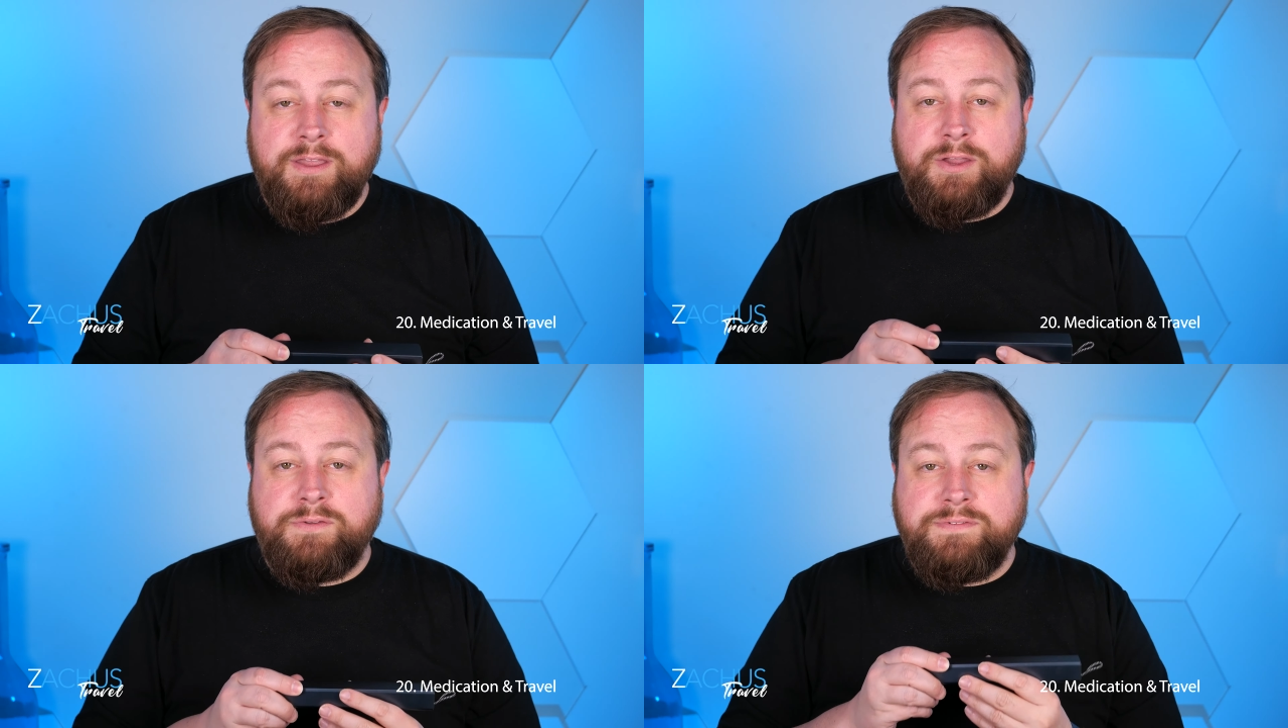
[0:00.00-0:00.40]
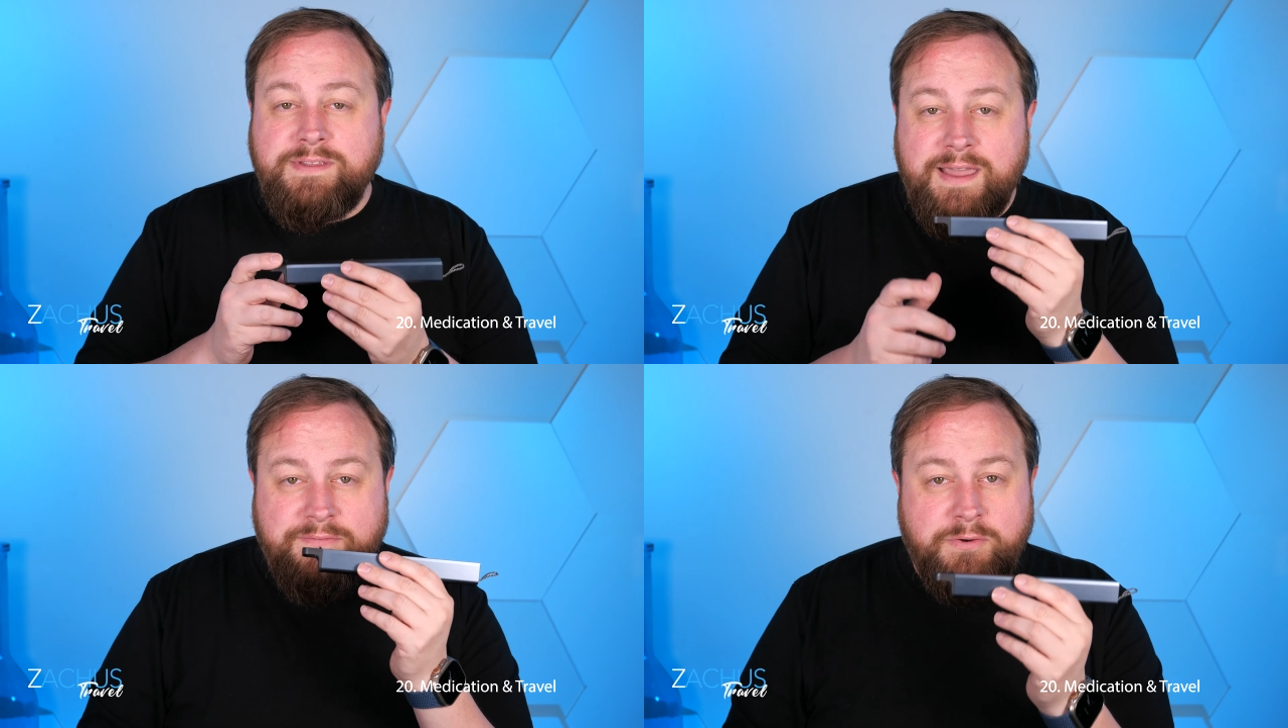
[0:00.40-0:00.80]
you
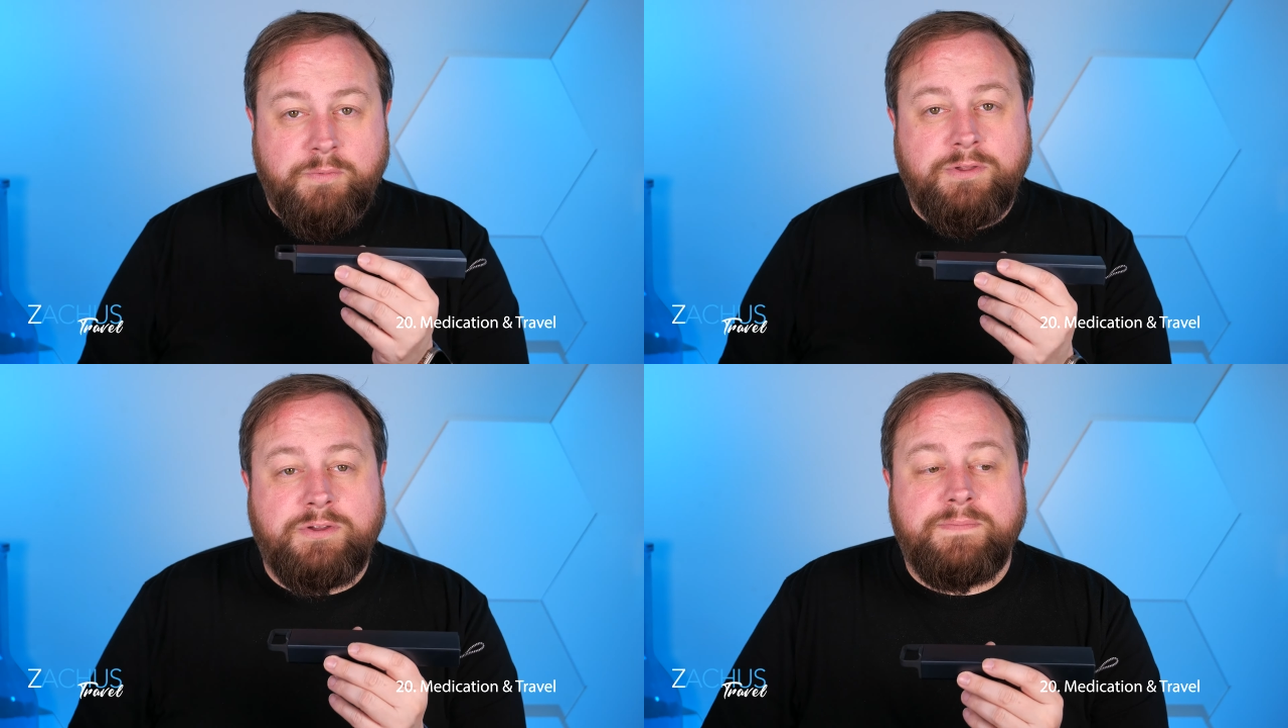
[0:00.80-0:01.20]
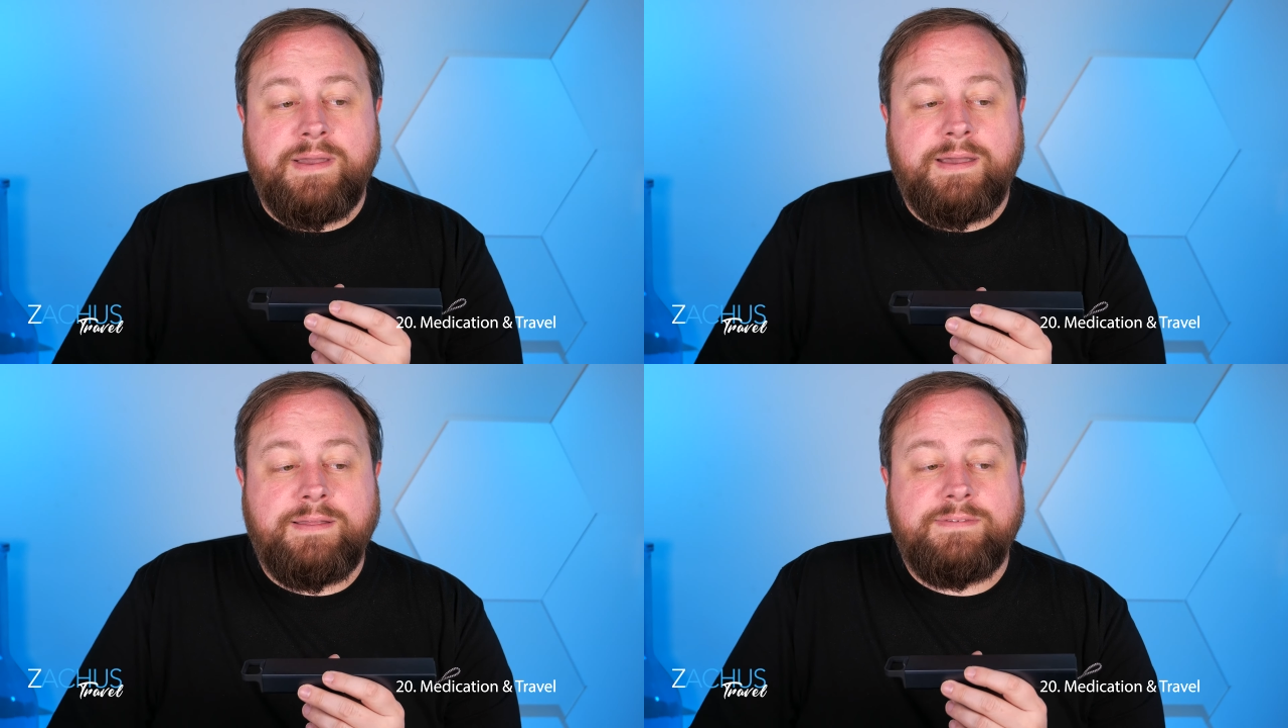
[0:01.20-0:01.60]
never want your
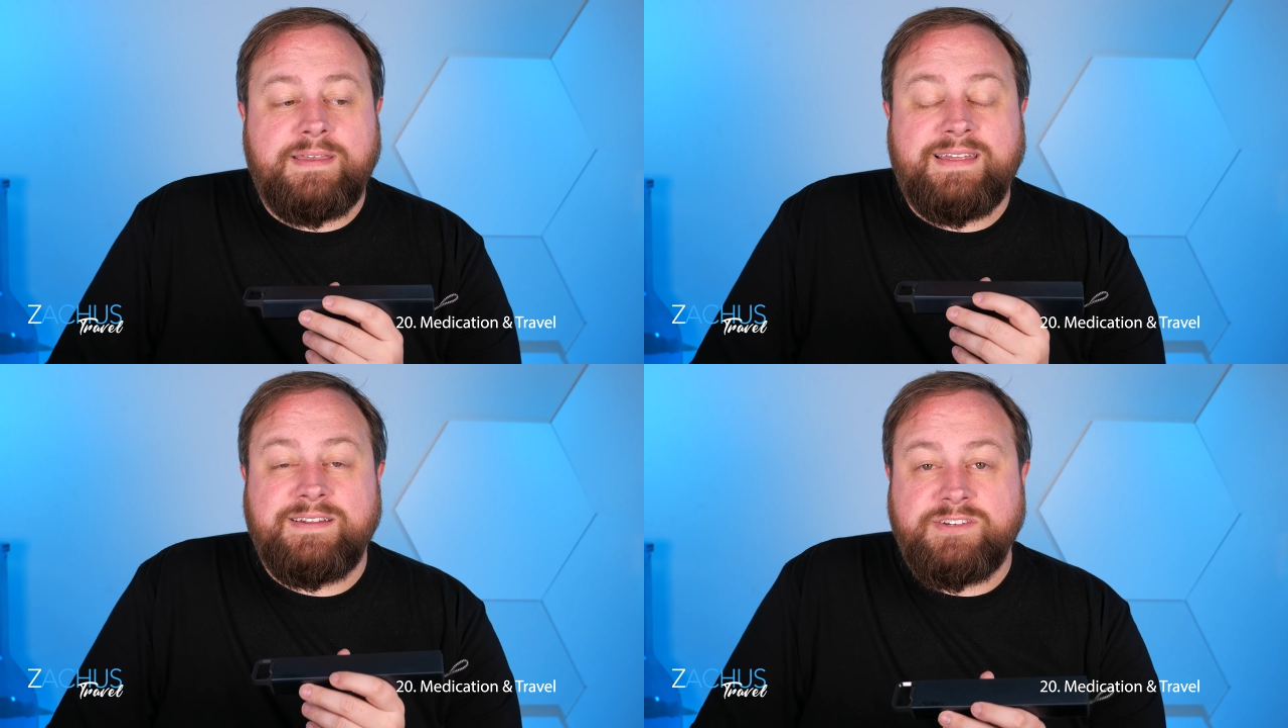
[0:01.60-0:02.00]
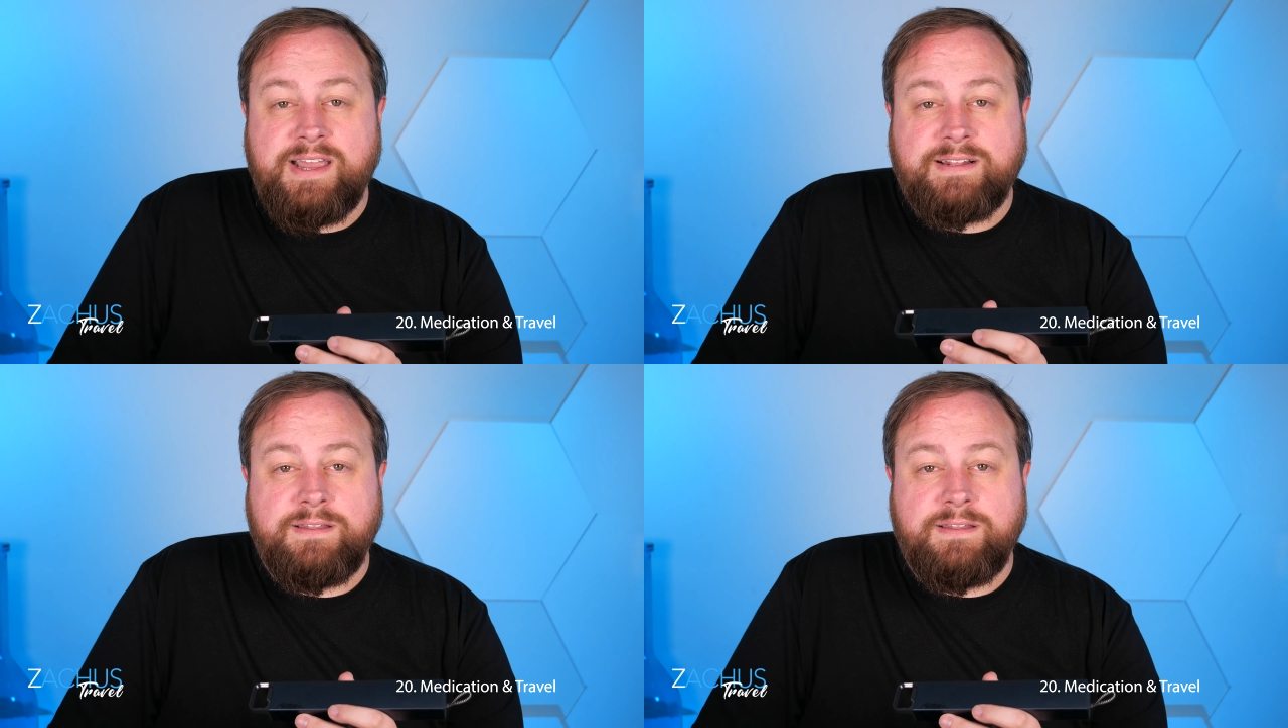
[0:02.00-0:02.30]
meds in a checked